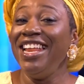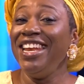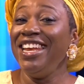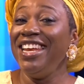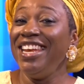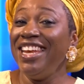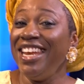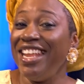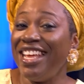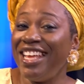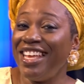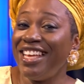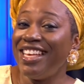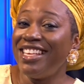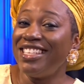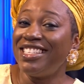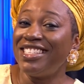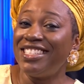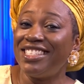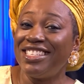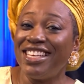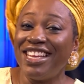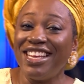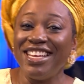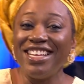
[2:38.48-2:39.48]

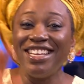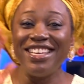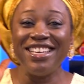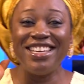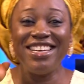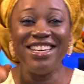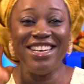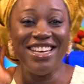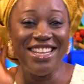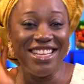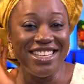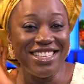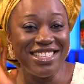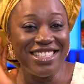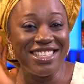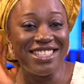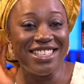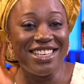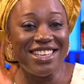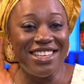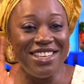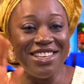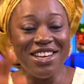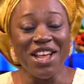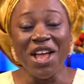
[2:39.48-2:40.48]
Listen,
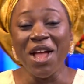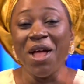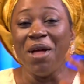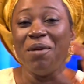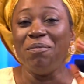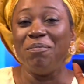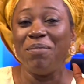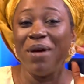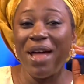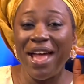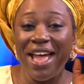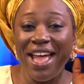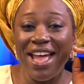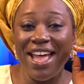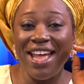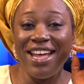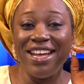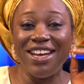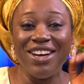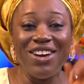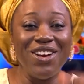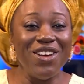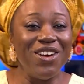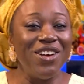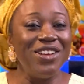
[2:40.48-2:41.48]
listen, pay
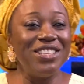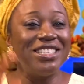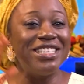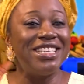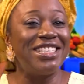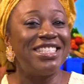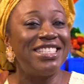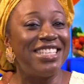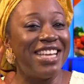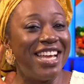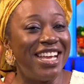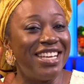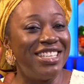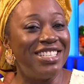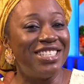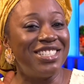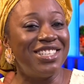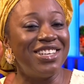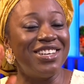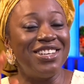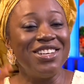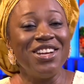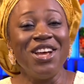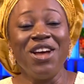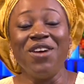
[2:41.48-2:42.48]
close
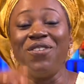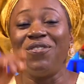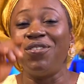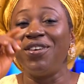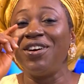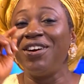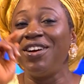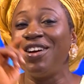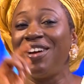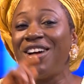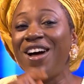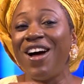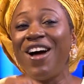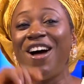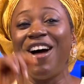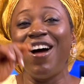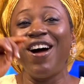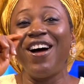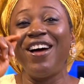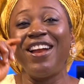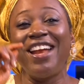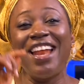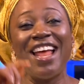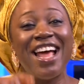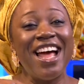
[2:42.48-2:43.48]
attention, for
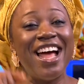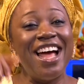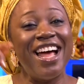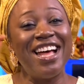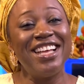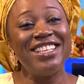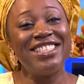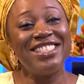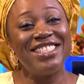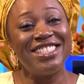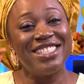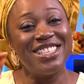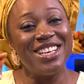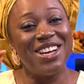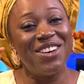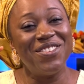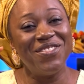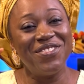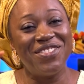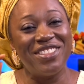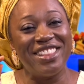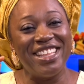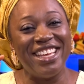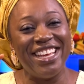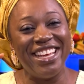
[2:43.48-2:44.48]
God has
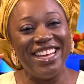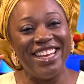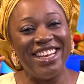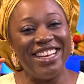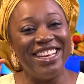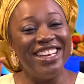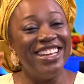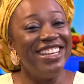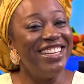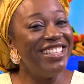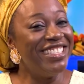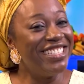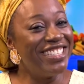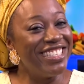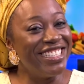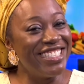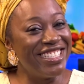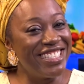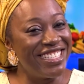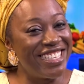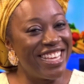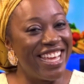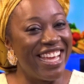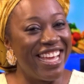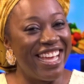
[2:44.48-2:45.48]
something to
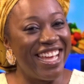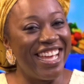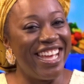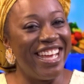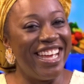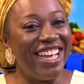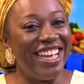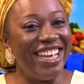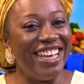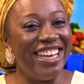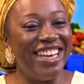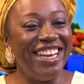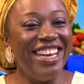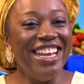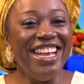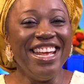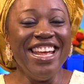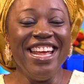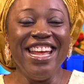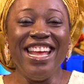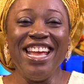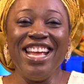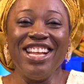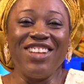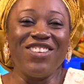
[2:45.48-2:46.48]
say.
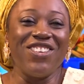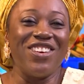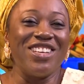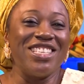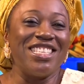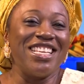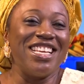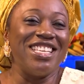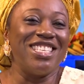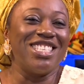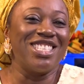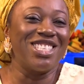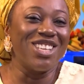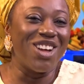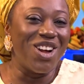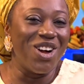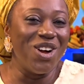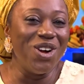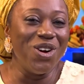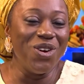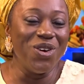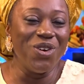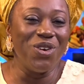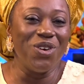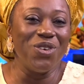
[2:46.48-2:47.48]
It was a
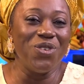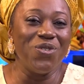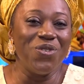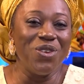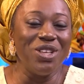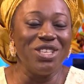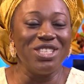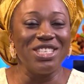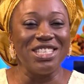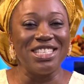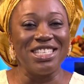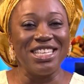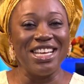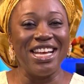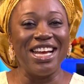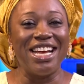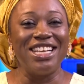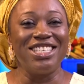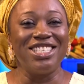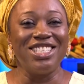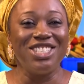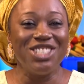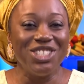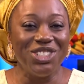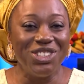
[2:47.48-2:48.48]
song we used to sing
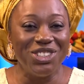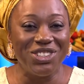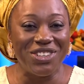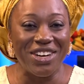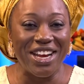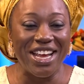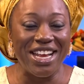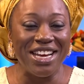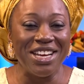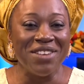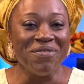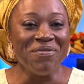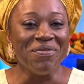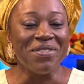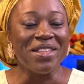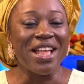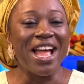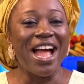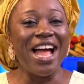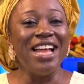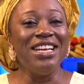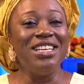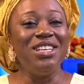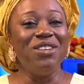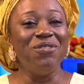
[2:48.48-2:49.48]
as children
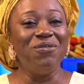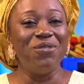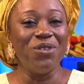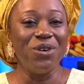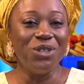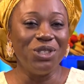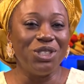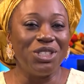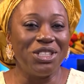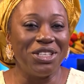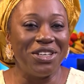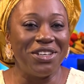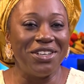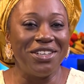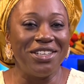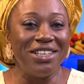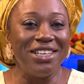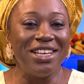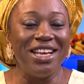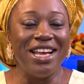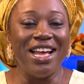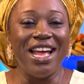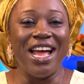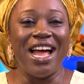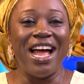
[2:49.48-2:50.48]
at devotion,
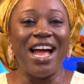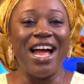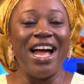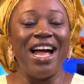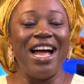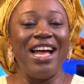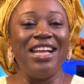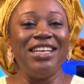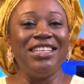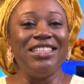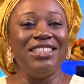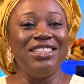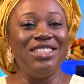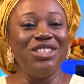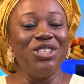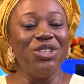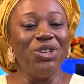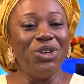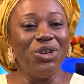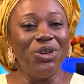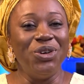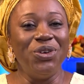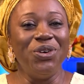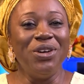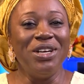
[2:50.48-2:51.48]
and you
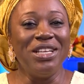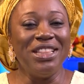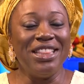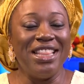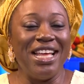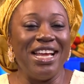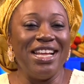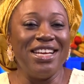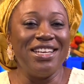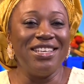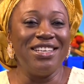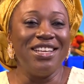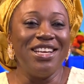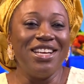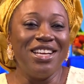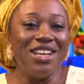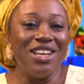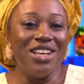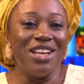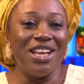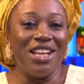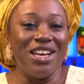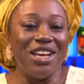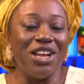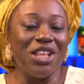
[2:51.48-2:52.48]
know, then
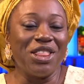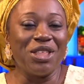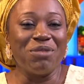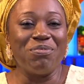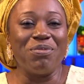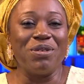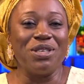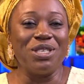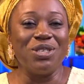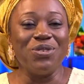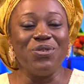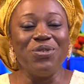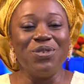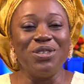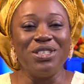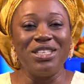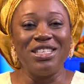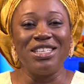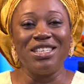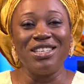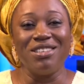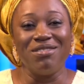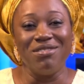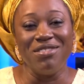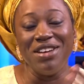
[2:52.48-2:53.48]
another person
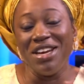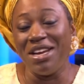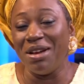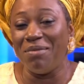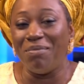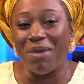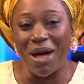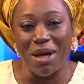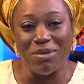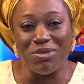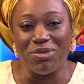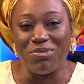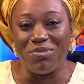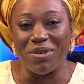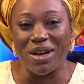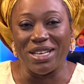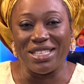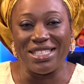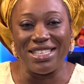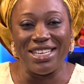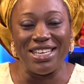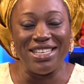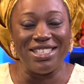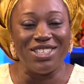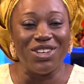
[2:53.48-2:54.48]
would read a Bible
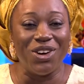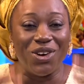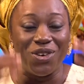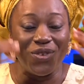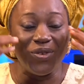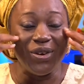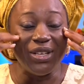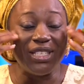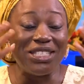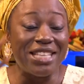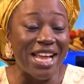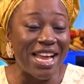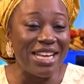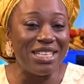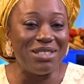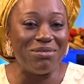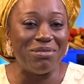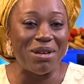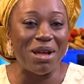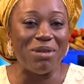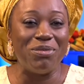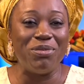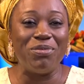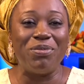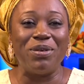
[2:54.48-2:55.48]
passage or recite a
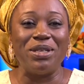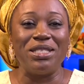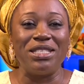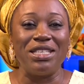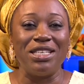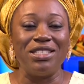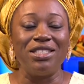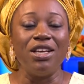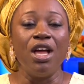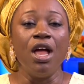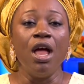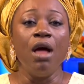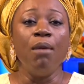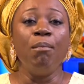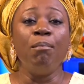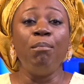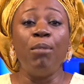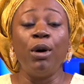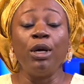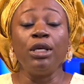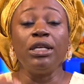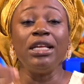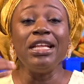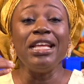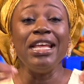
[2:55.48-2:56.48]
Bible passage.
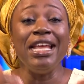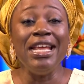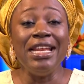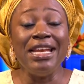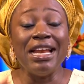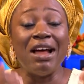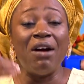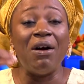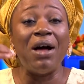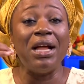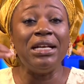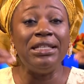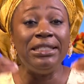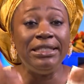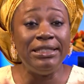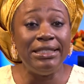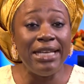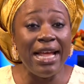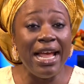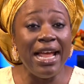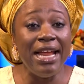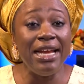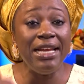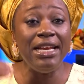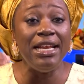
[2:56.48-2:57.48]
But in our
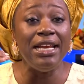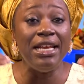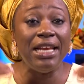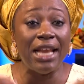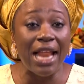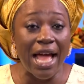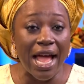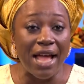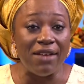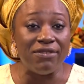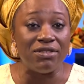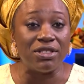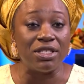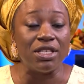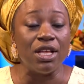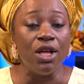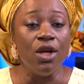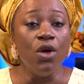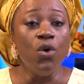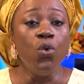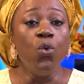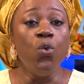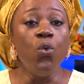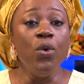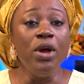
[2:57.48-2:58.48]
daily lives,
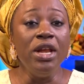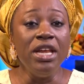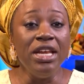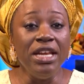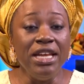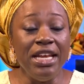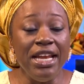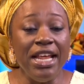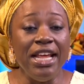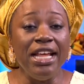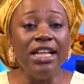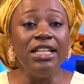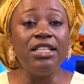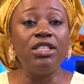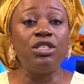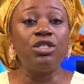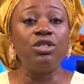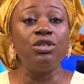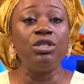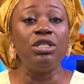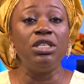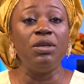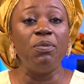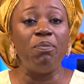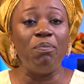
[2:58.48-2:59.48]
we need
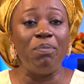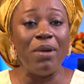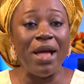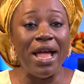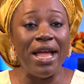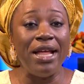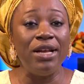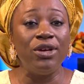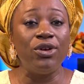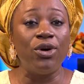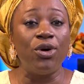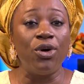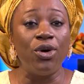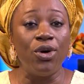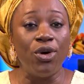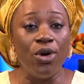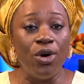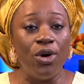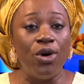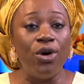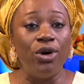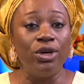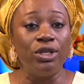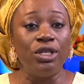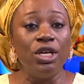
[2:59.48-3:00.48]
to depend on
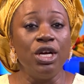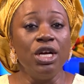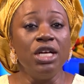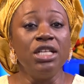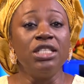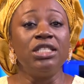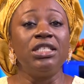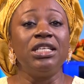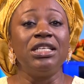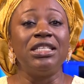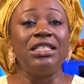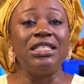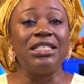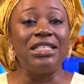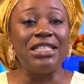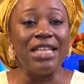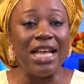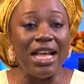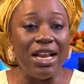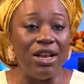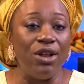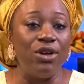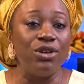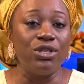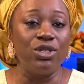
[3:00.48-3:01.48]
God to
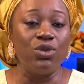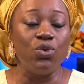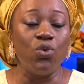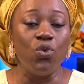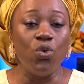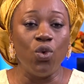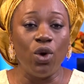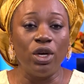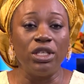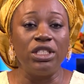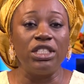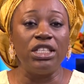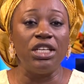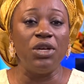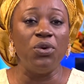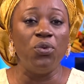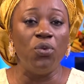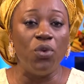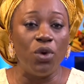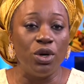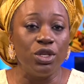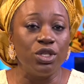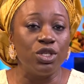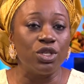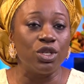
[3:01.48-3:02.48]
tell us what He
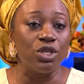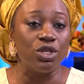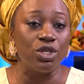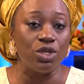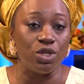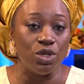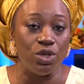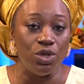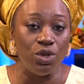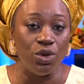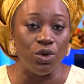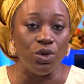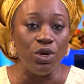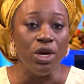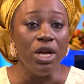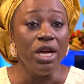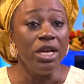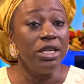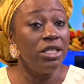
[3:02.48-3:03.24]
wants us to know.